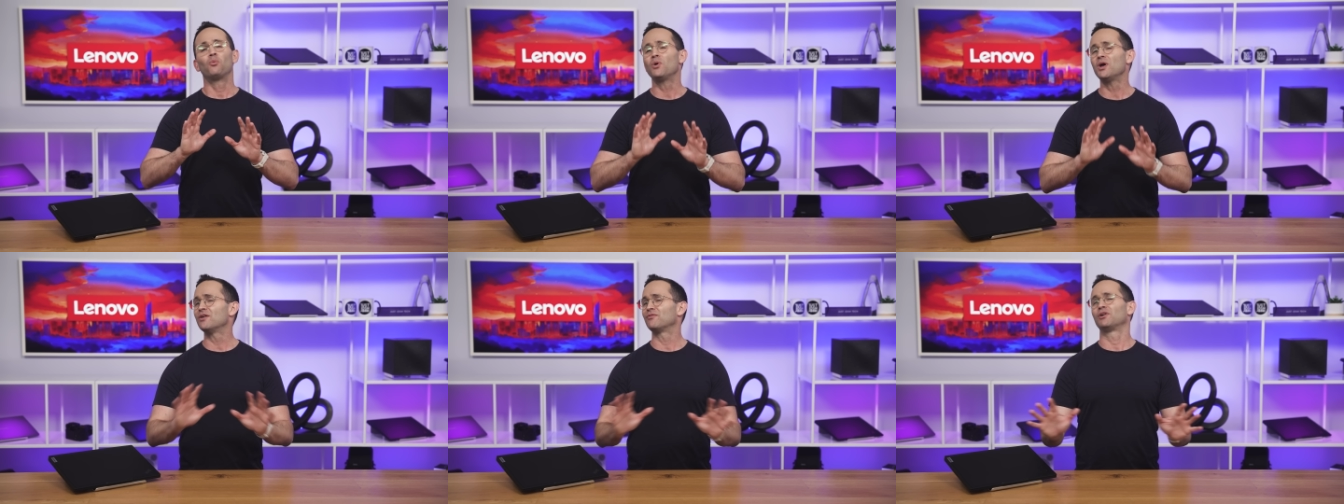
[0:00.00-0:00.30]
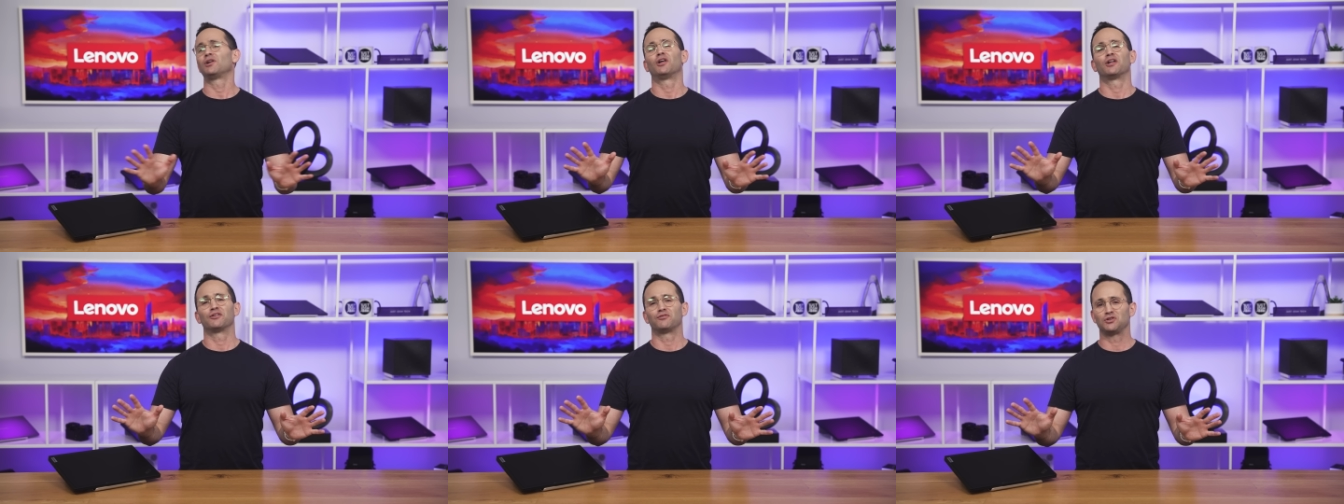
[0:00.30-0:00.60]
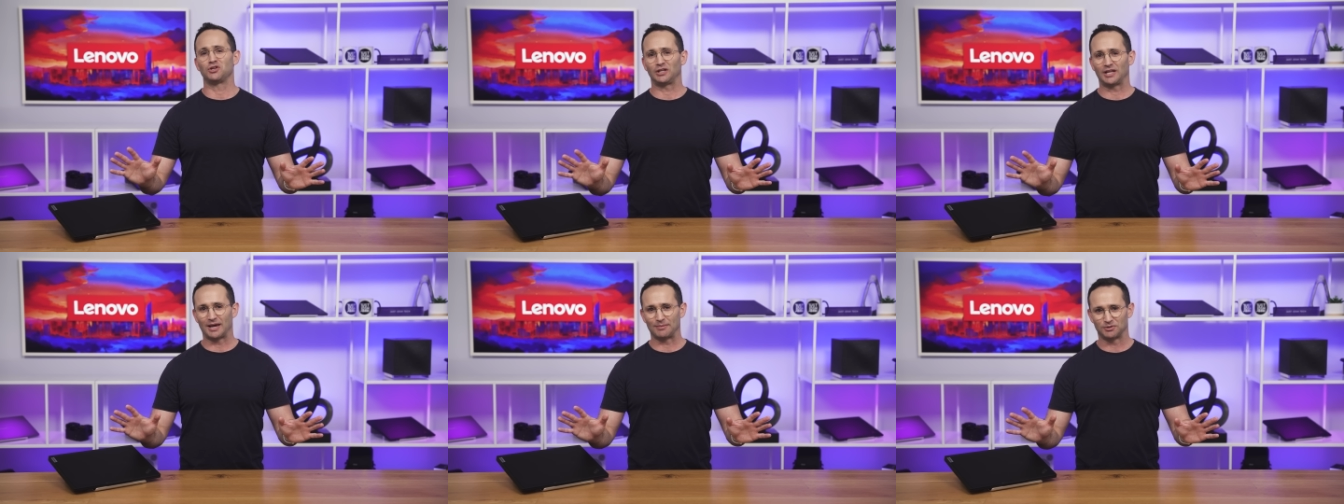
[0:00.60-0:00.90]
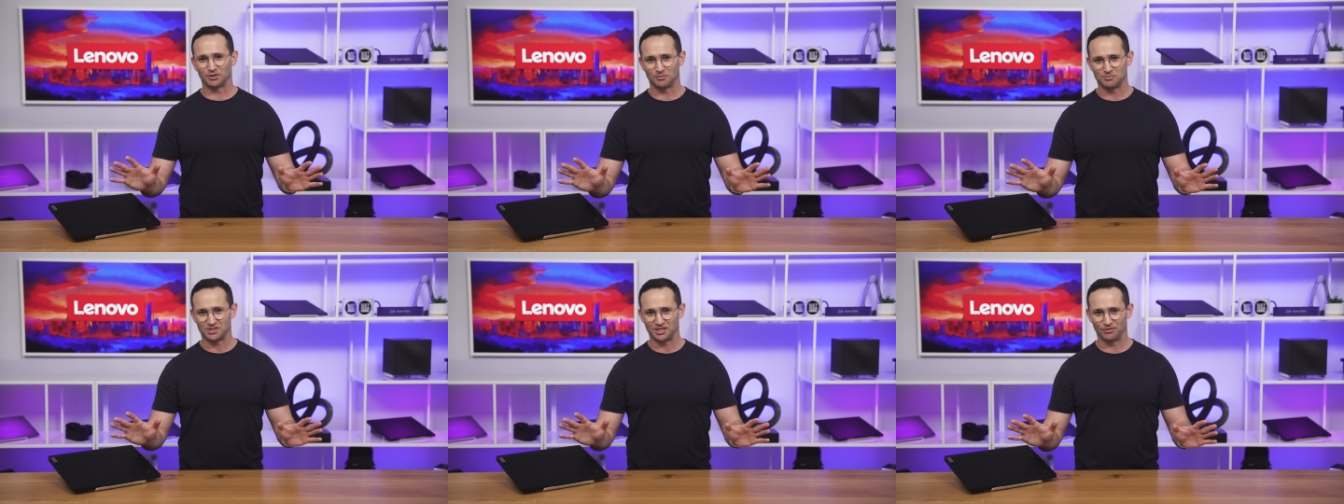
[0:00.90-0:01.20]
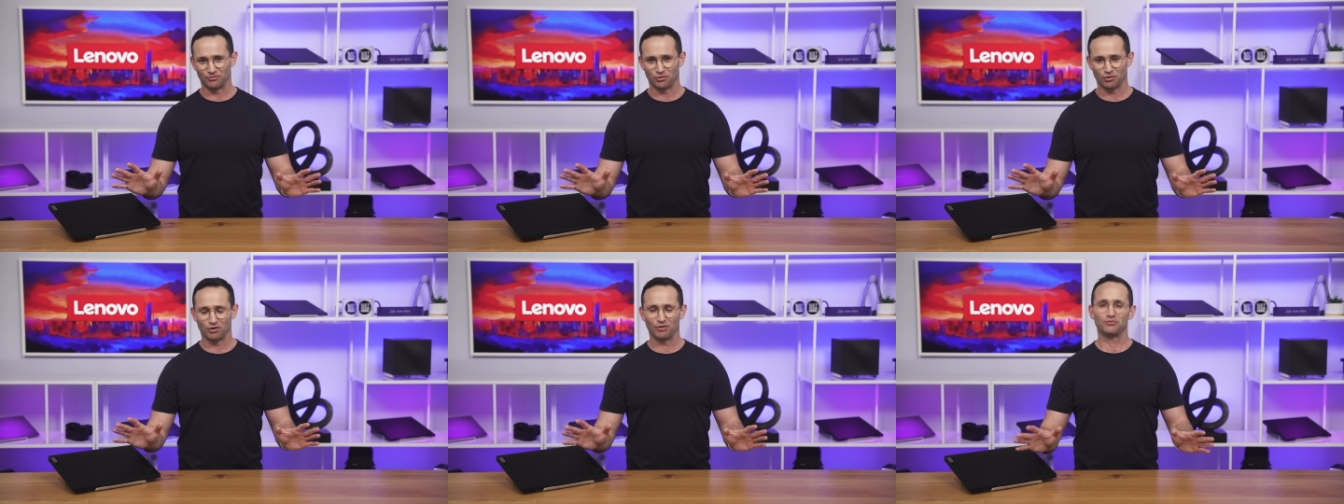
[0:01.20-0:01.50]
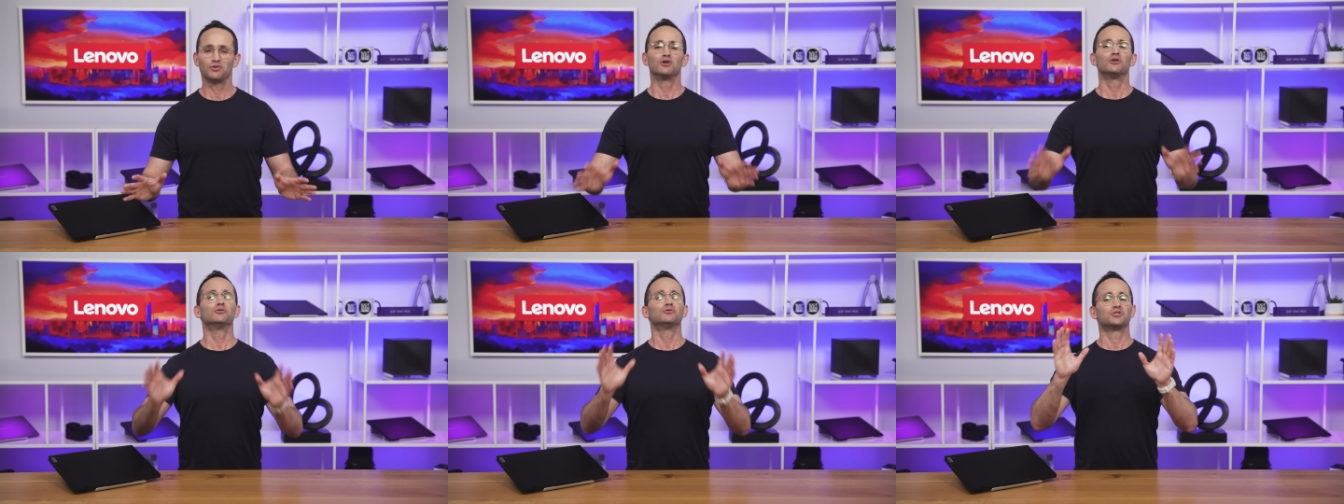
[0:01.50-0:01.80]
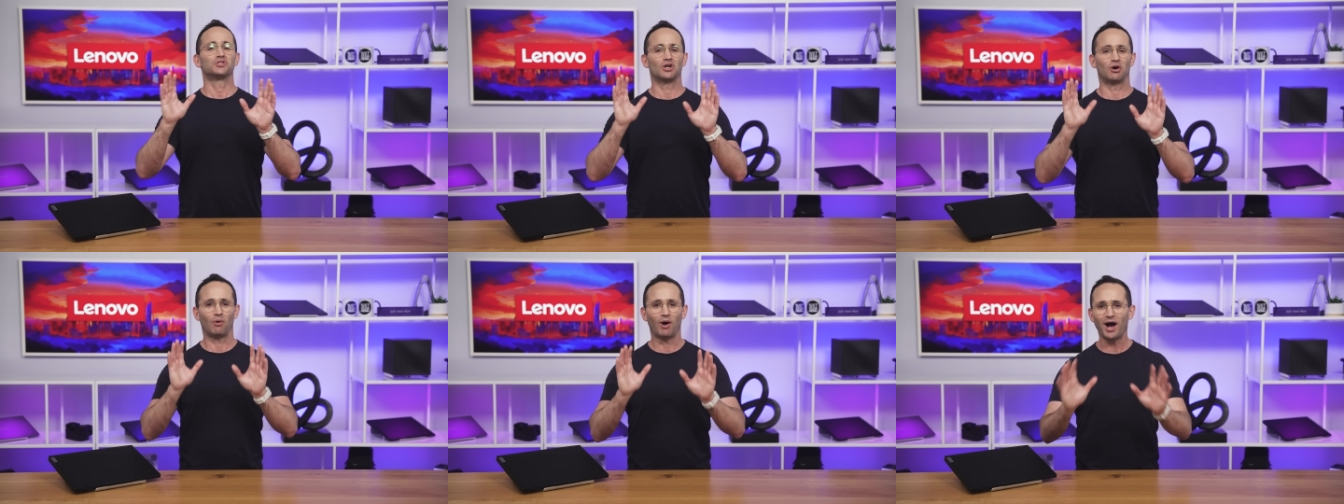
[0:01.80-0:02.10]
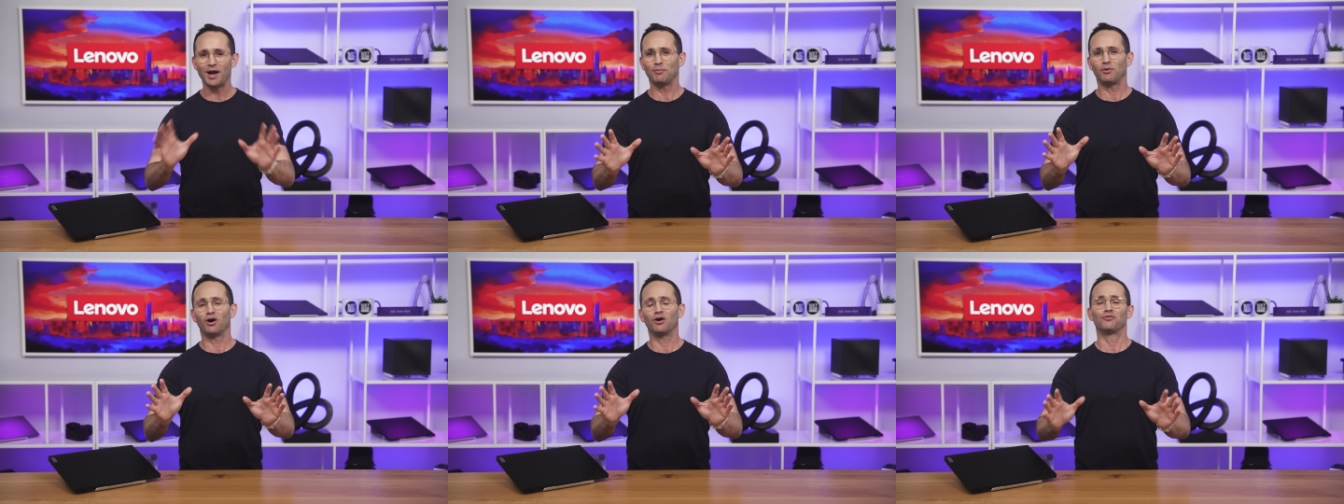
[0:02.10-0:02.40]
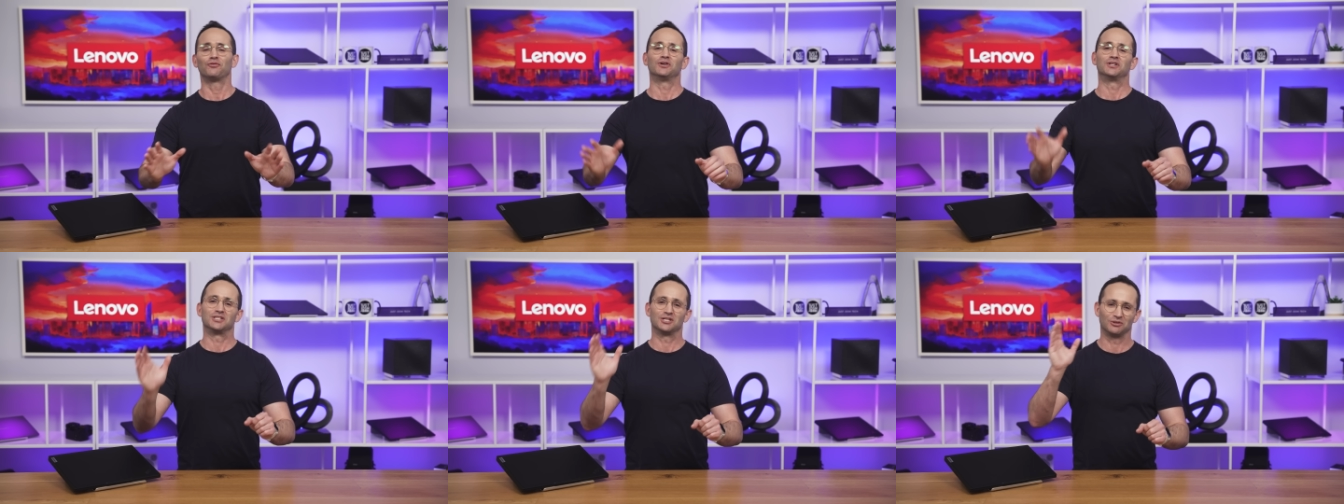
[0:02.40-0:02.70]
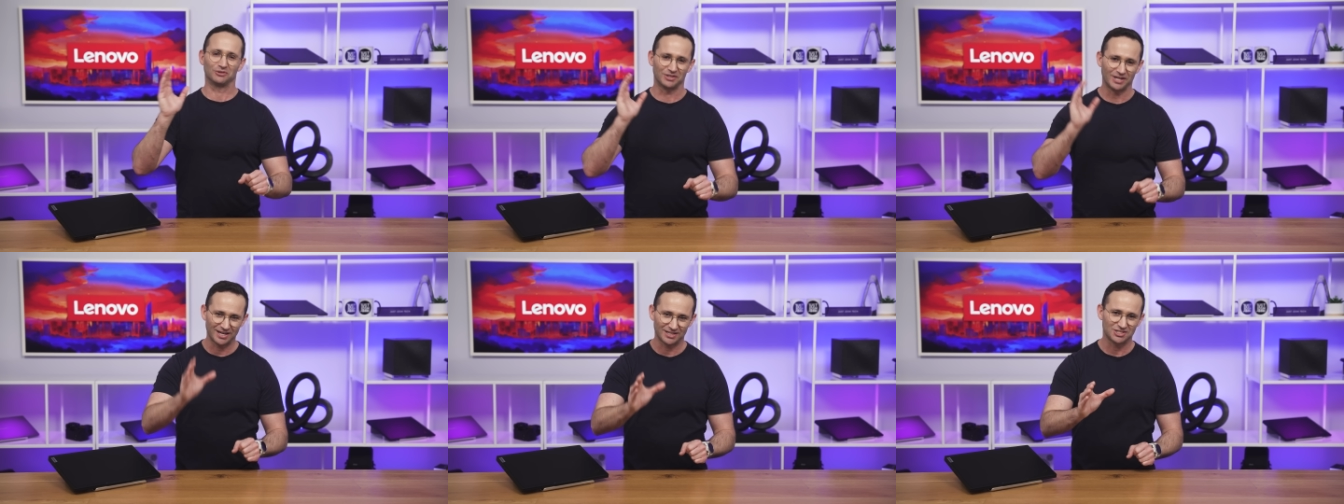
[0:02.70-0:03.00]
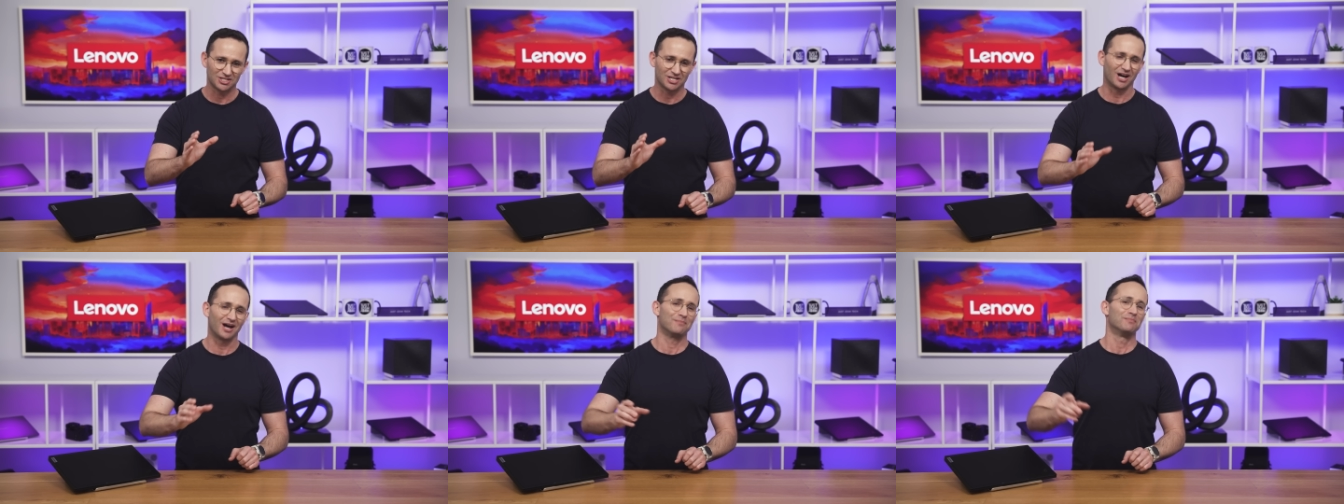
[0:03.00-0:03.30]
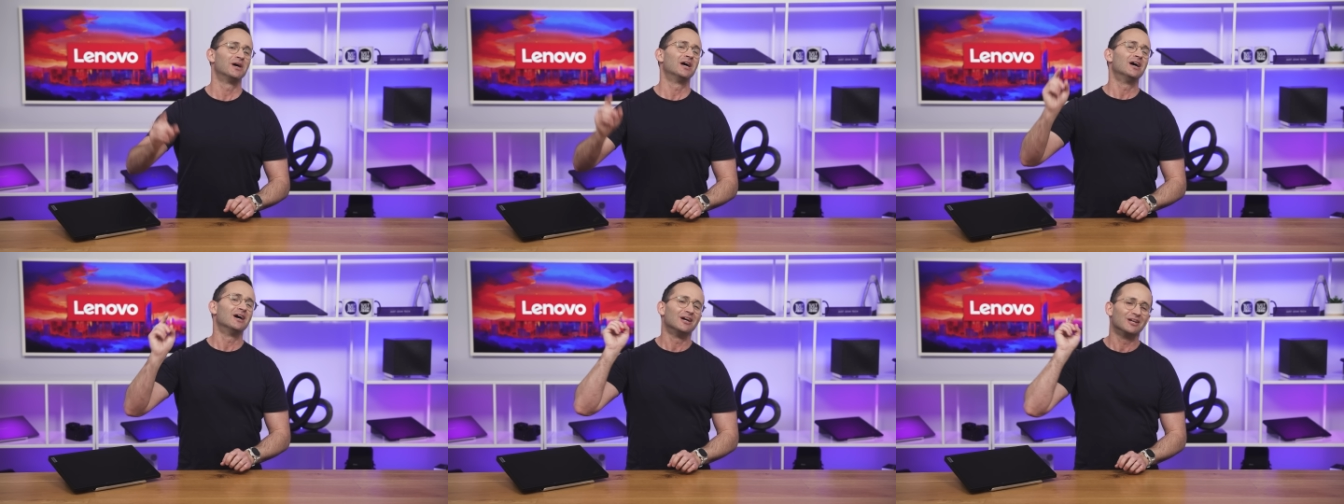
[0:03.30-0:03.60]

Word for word: we have a lot of new laptops in for review, so I'm off until next time.